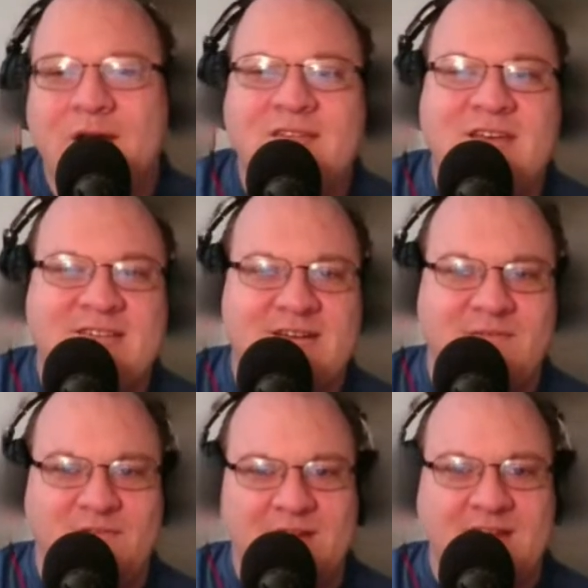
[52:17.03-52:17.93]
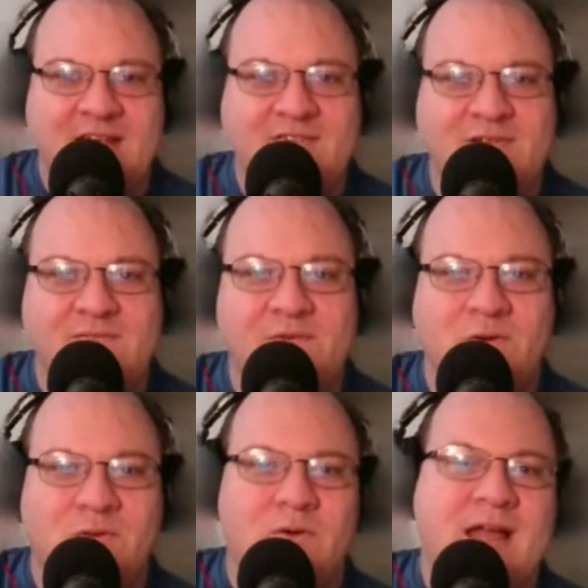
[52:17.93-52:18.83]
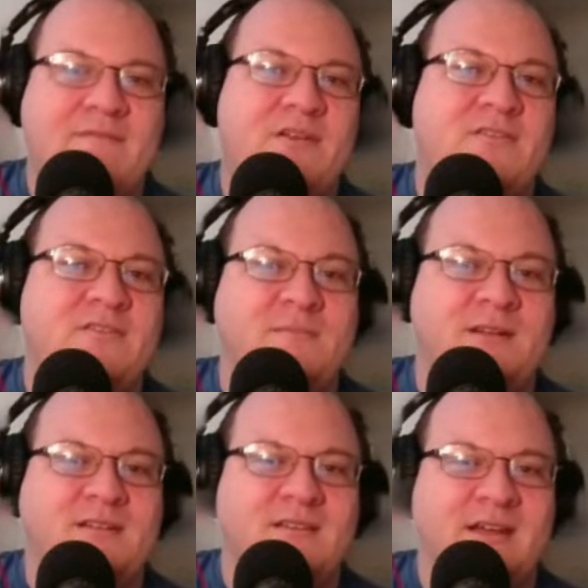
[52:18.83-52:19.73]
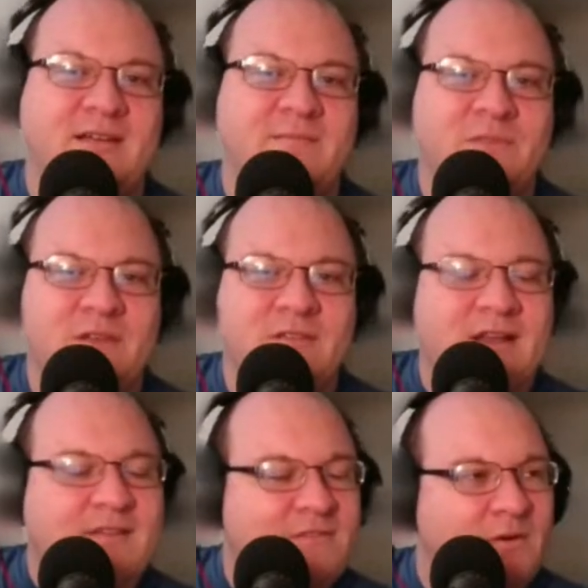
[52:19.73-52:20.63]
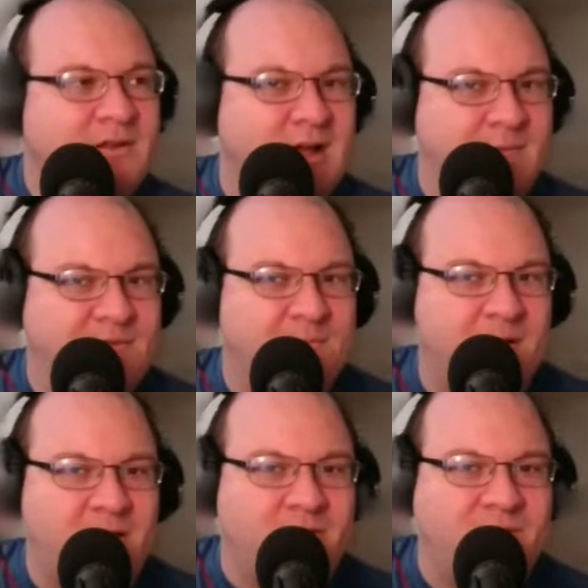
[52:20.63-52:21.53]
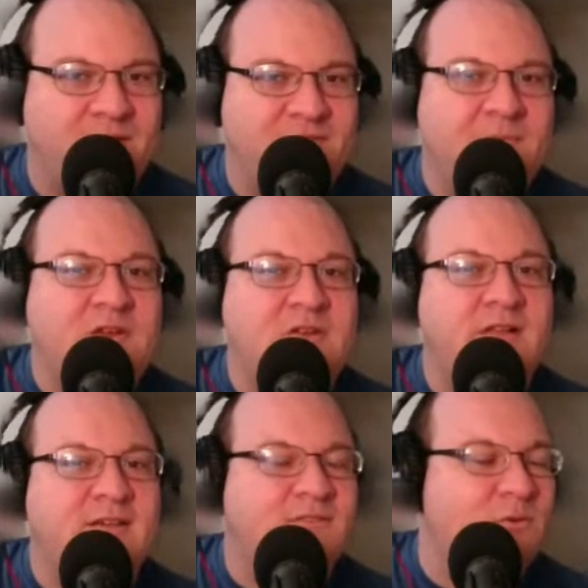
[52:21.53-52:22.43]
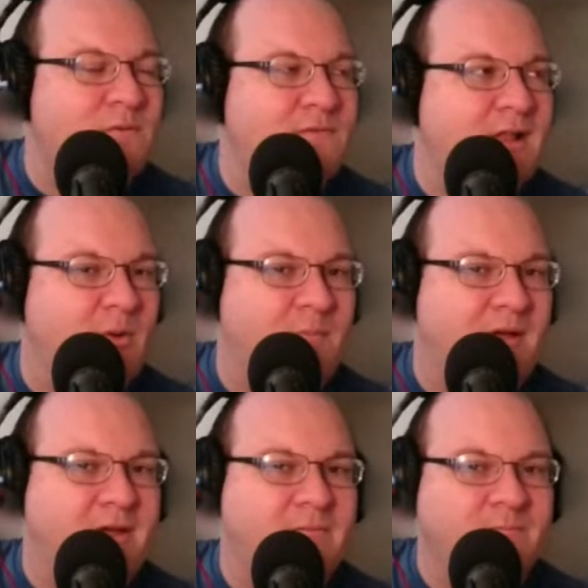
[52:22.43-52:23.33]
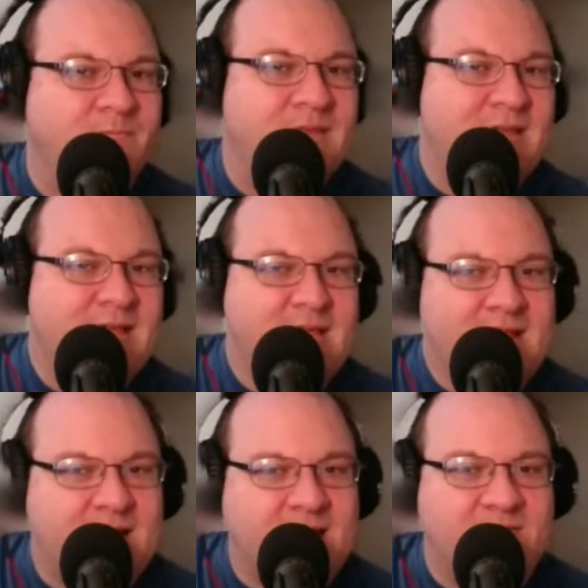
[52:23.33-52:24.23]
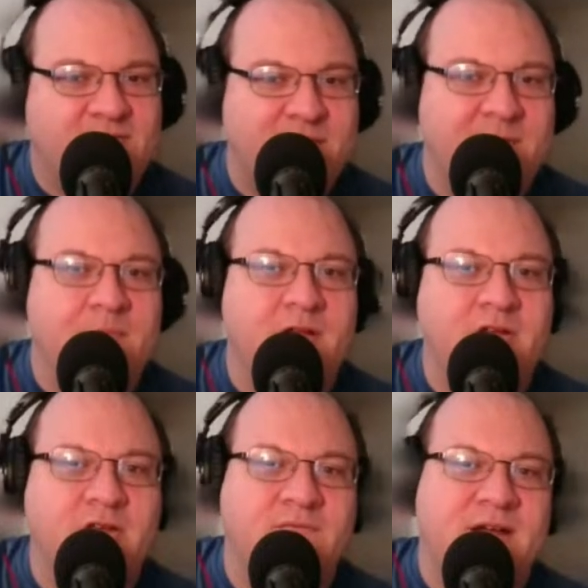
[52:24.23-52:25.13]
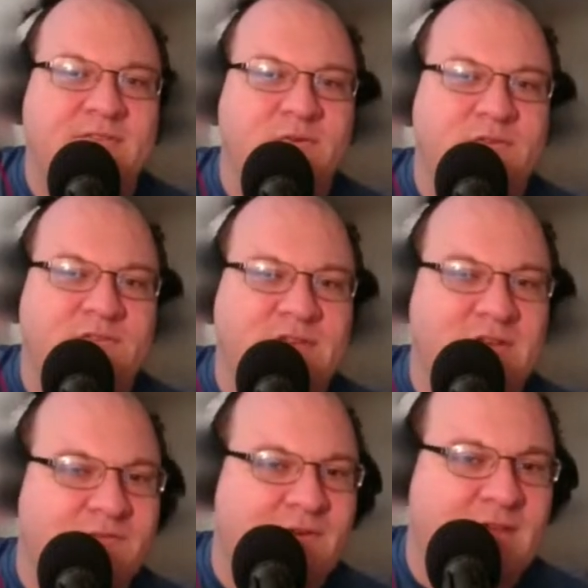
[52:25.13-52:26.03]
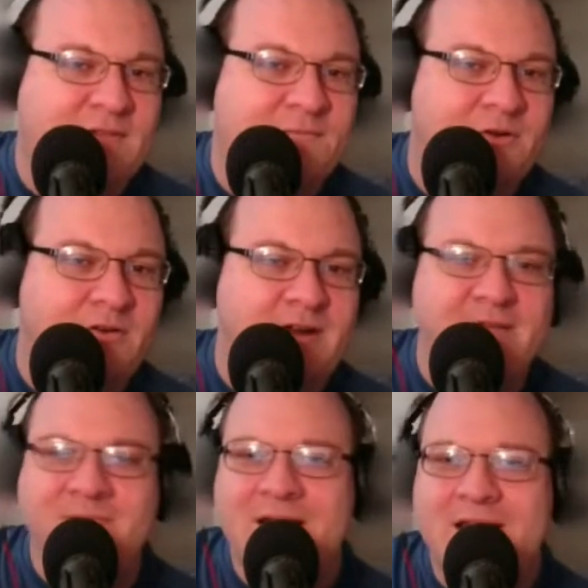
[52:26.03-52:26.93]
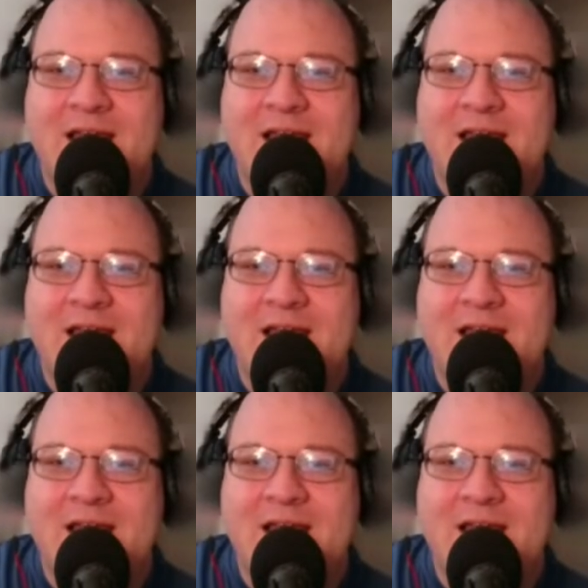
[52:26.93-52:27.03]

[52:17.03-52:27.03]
We didn't touch everything that history and folklore have on the subject tonight. So let us know in the comments below if there's something you'd like us to do a follow up on. In the description below, you can find the sources used for tonight's program.